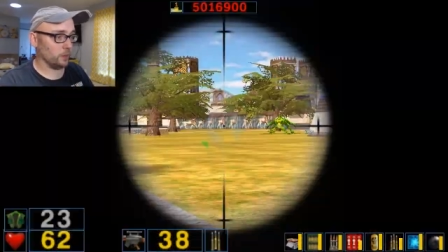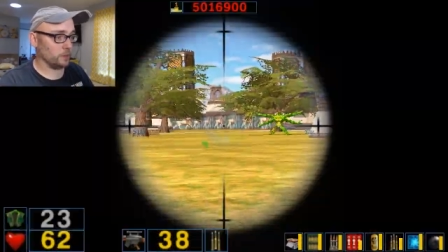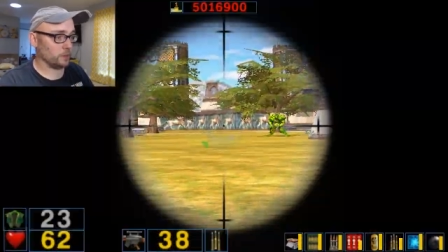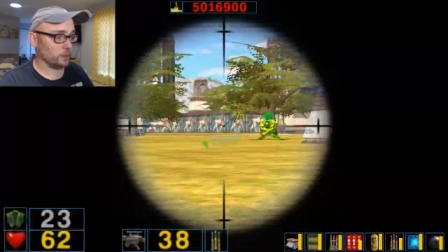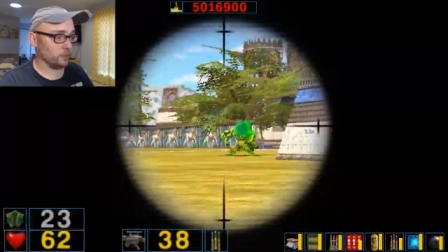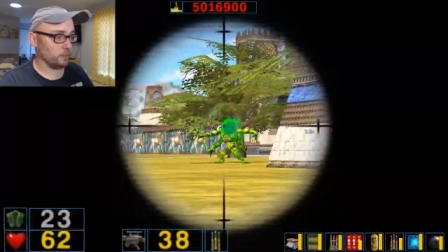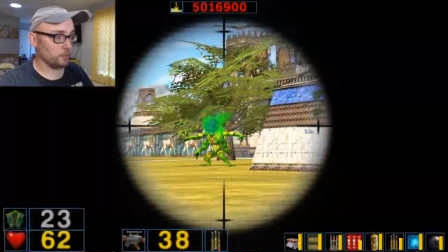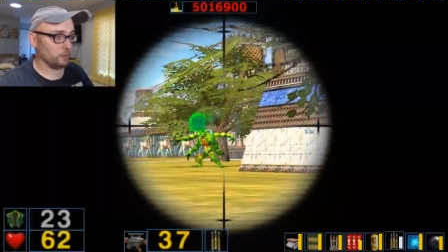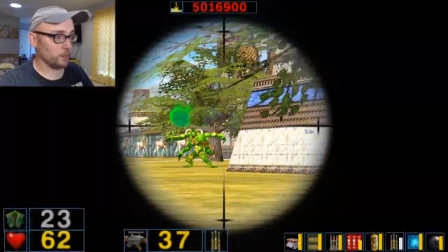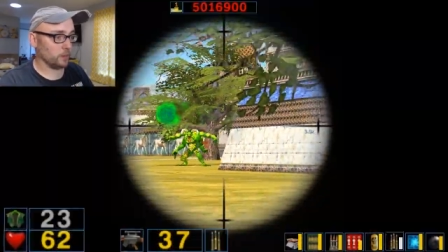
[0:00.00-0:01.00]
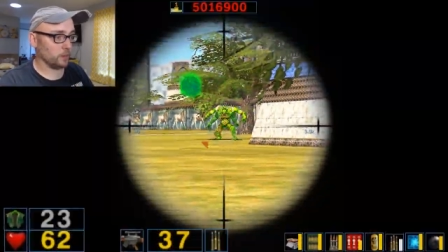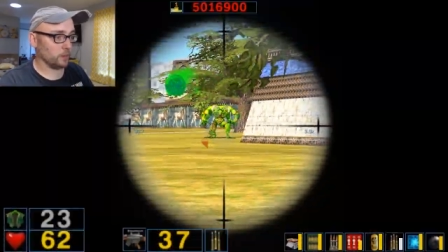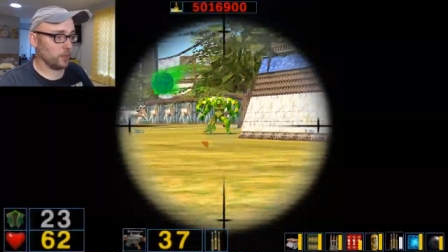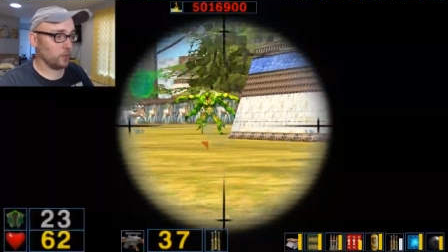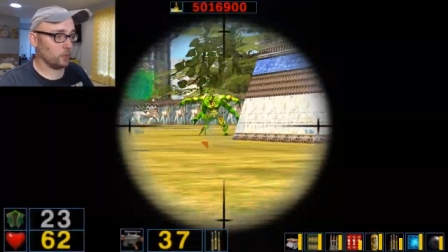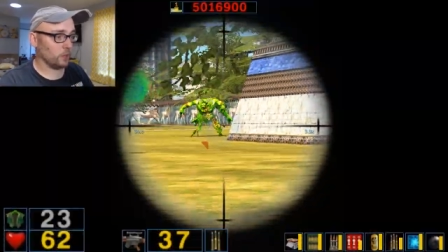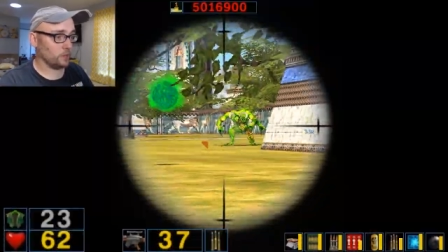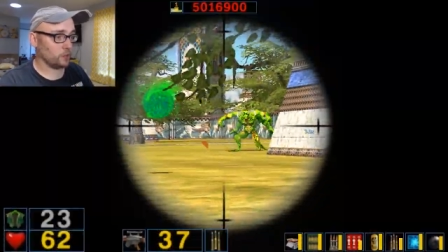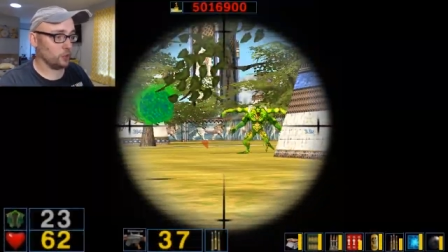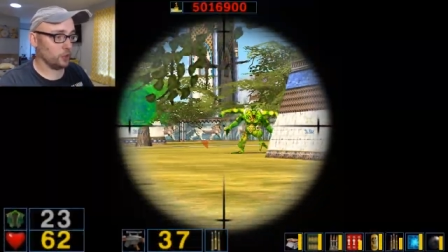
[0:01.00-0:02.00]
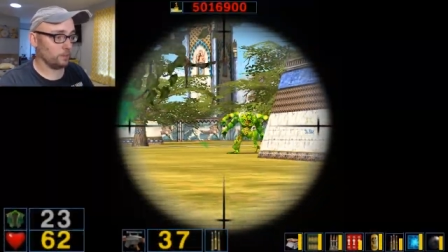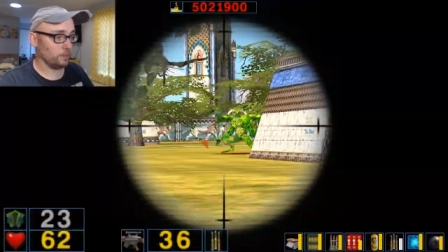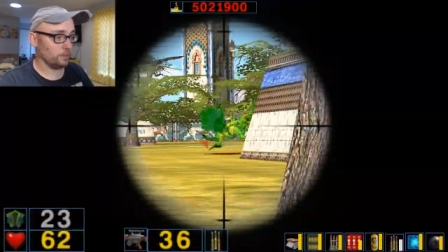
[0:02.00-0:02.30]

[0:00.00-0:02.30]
in still. No, shoot him.